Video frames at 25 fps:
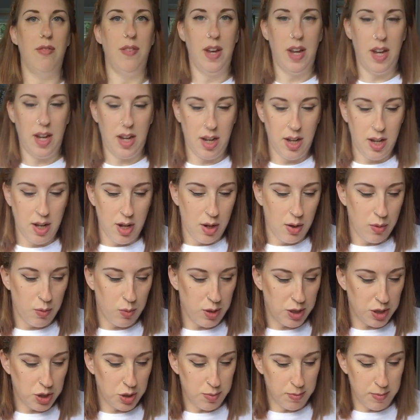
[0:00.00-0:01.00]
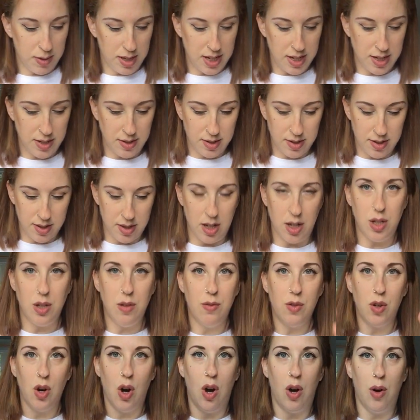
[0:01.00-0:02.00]
it, which means that
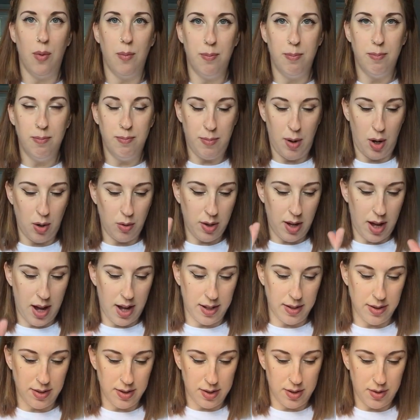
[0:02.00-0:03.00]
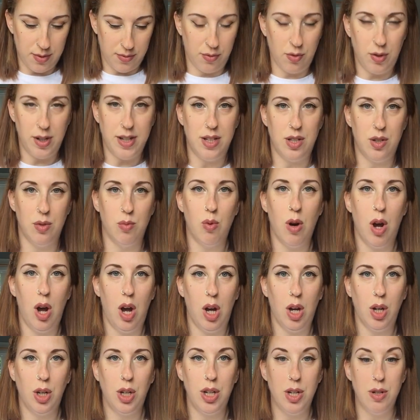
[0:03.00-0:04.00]
you've got both hands free to
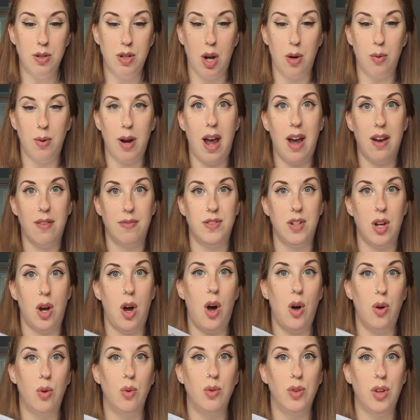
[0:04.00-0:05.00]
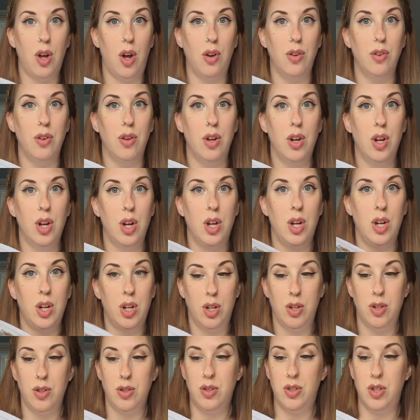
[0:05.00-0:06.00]
work. You don't have to hold on
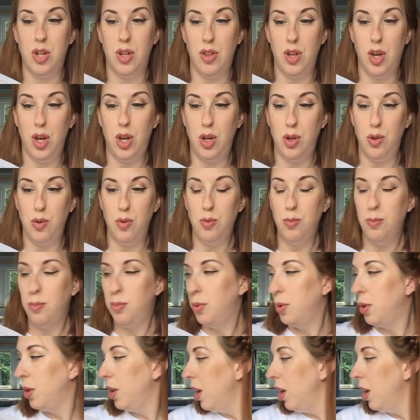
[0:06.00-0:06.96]
to the hoop.